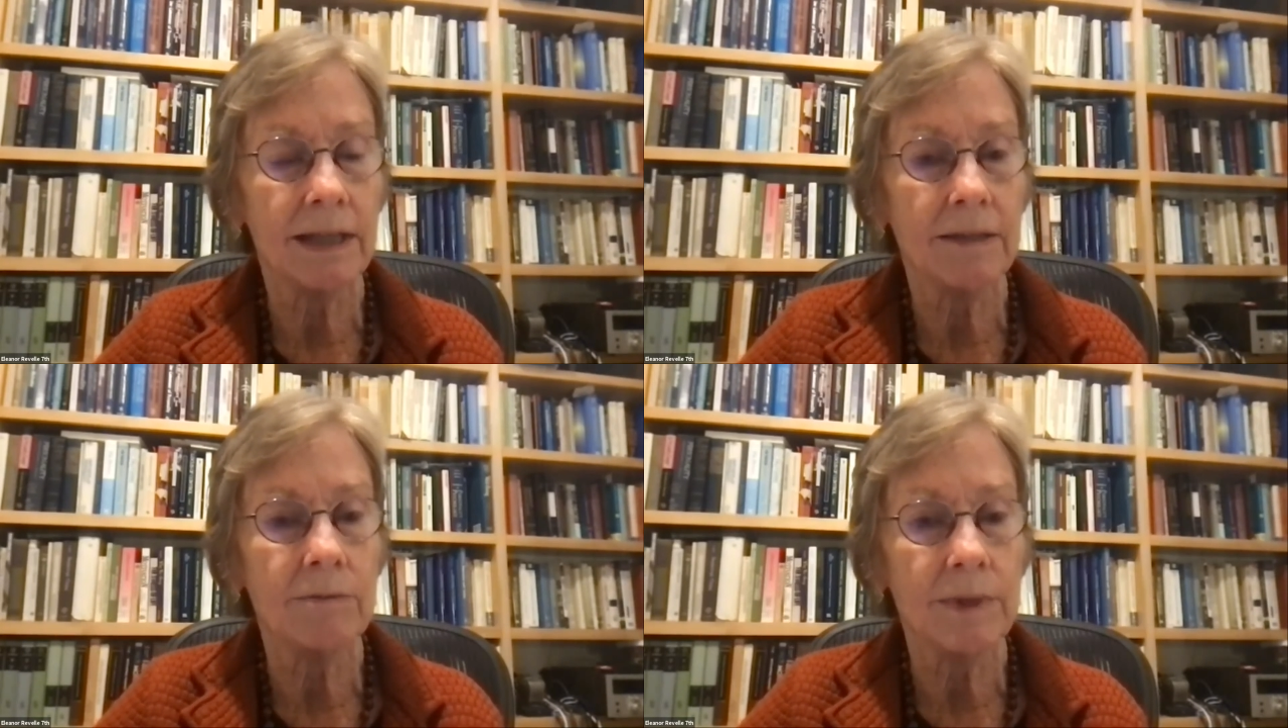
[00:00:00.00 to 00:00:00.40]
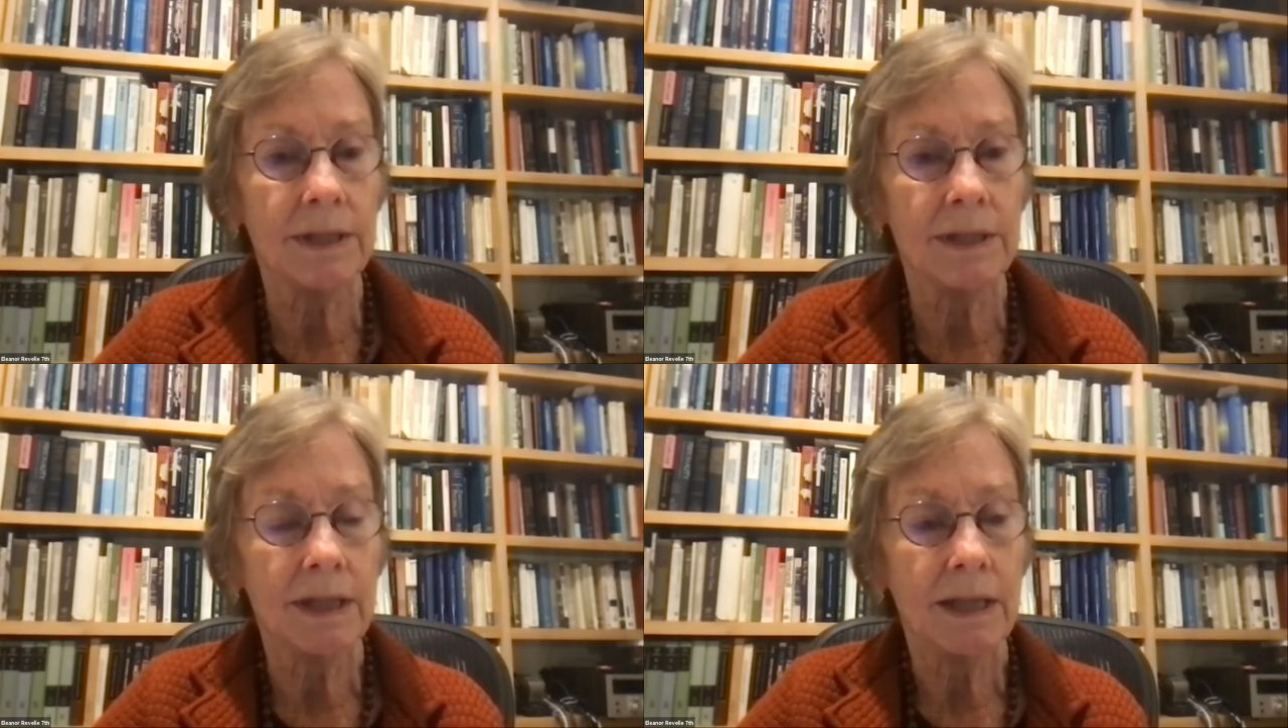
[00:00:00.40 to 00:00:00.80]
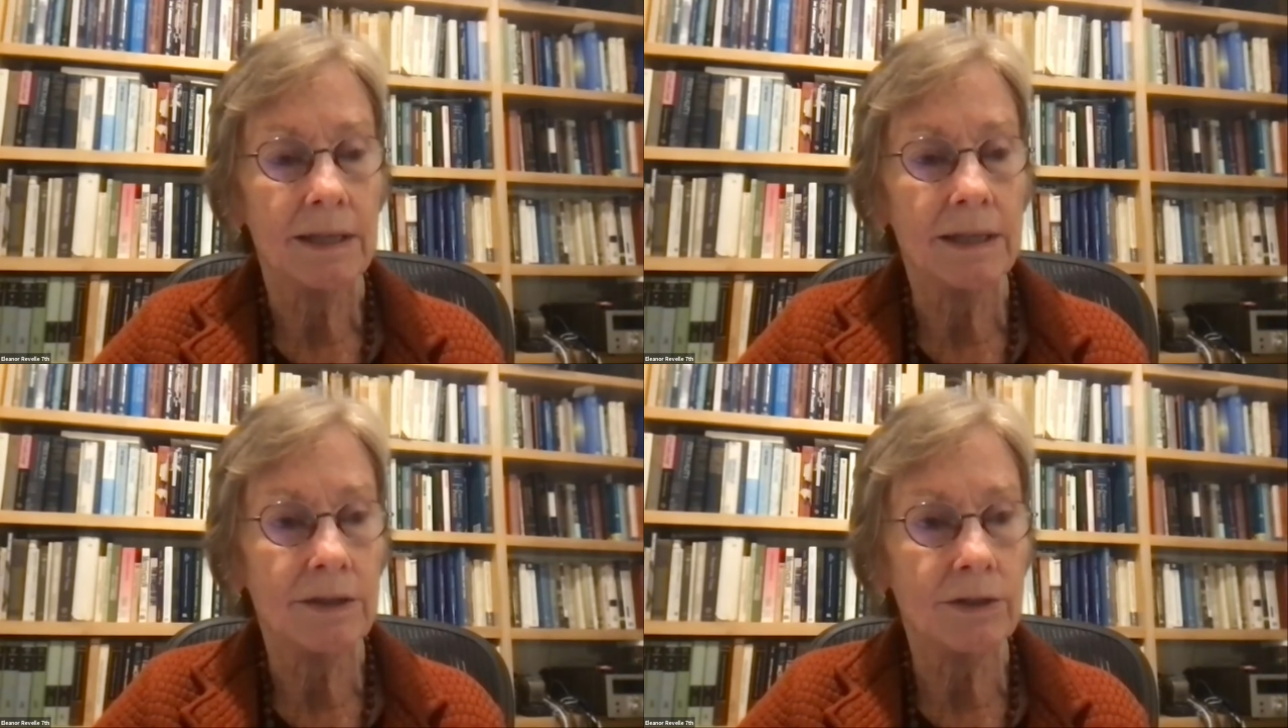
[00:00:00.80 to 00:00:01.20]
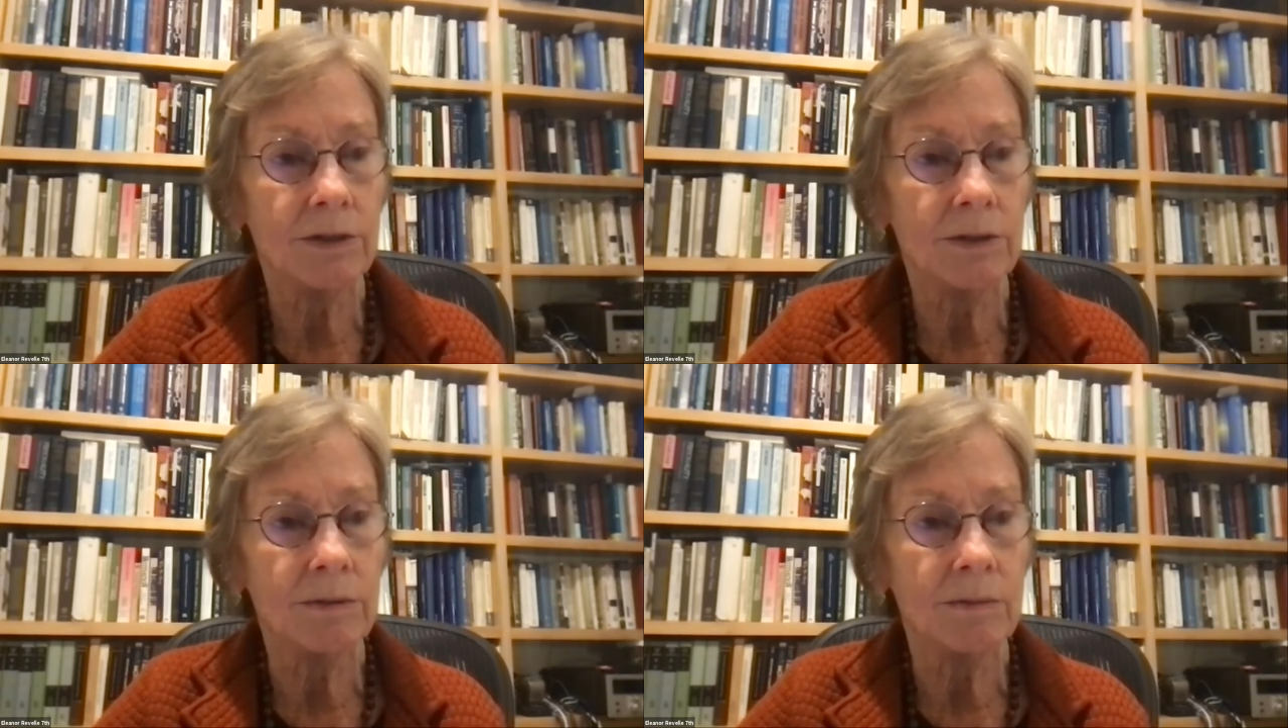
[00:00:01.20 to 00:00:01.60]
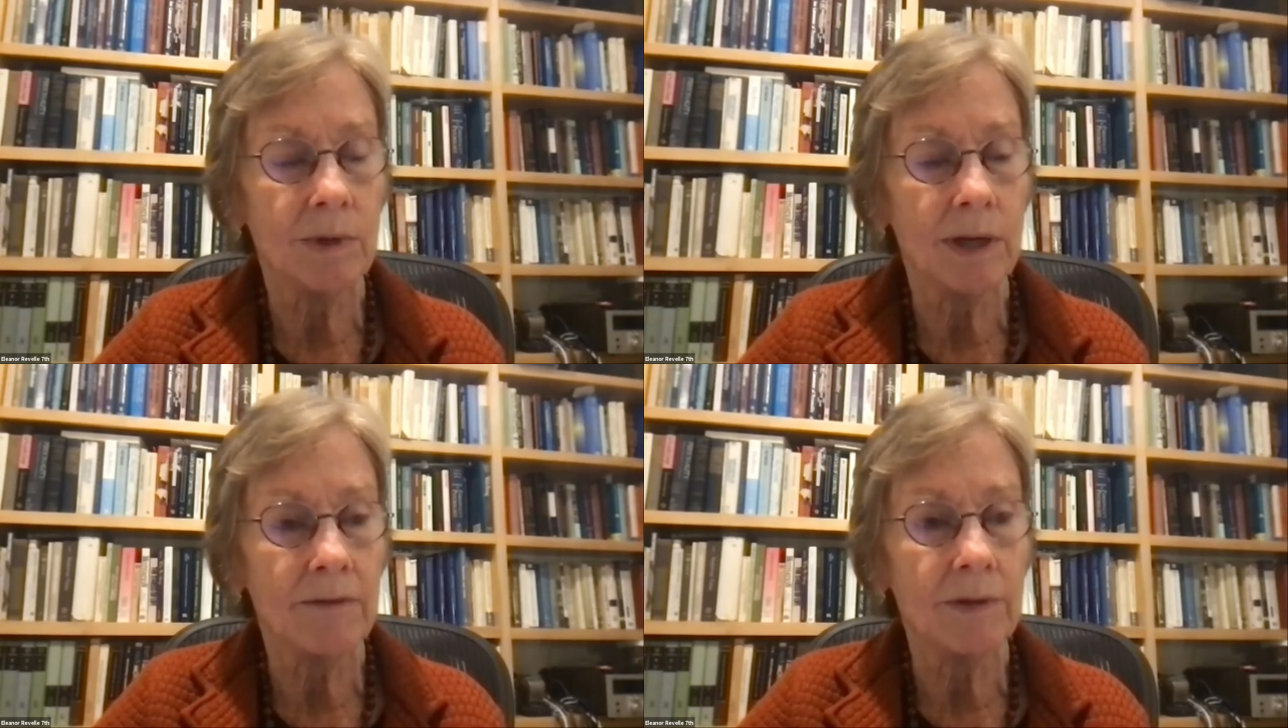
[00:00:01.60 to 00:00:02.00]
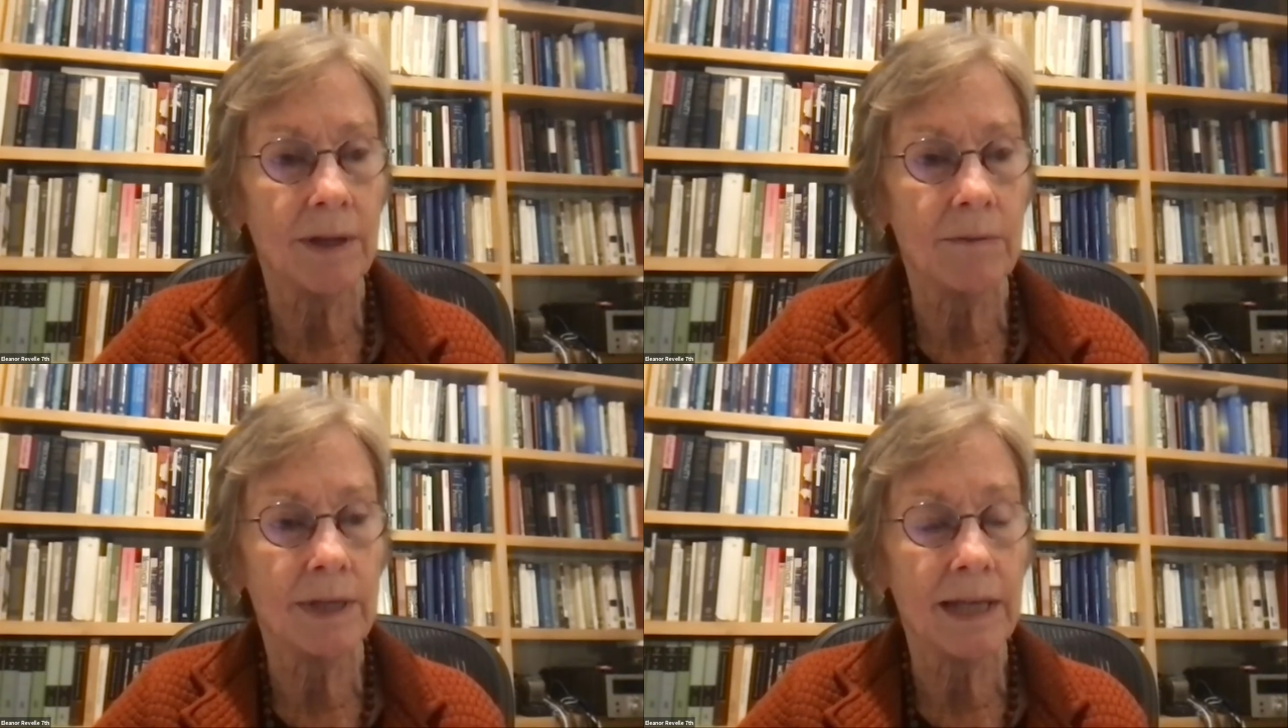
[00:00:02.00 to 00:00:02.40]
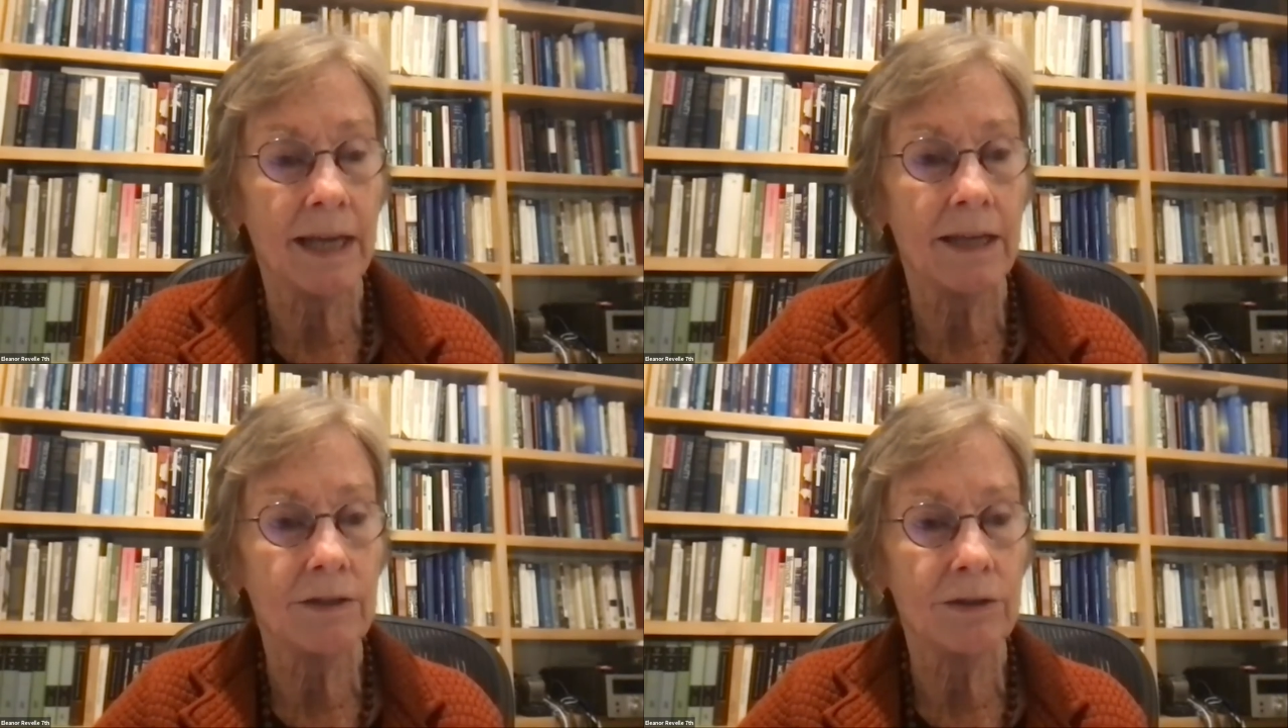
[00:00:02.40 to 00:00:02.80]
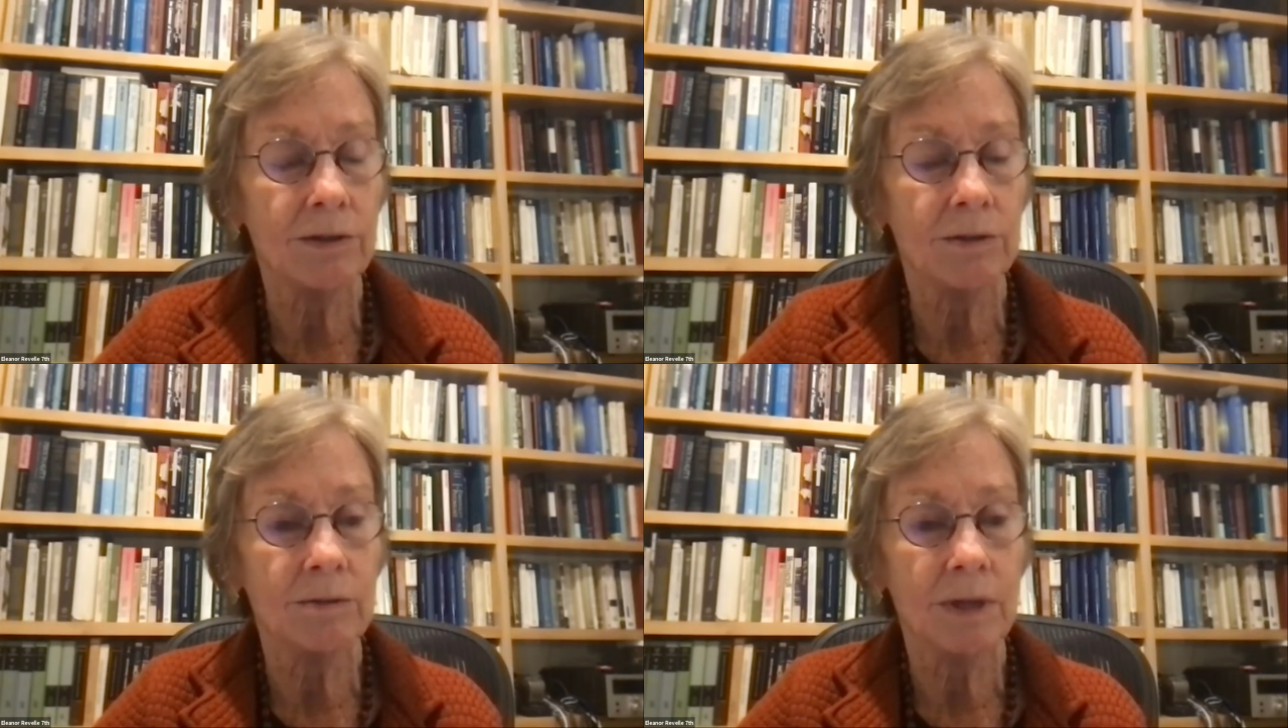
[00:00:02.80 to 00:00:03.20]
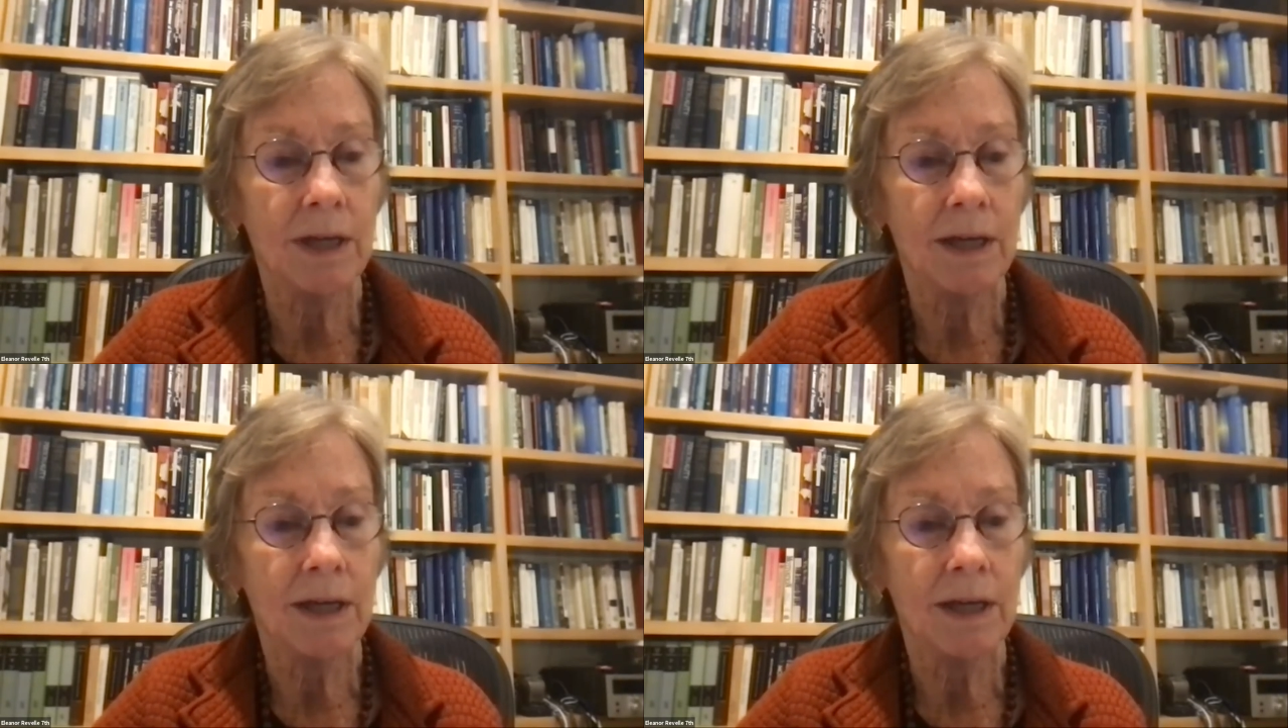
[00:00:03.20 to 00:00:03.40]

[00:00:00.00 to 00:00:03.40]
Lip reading: And we need to do everything we can to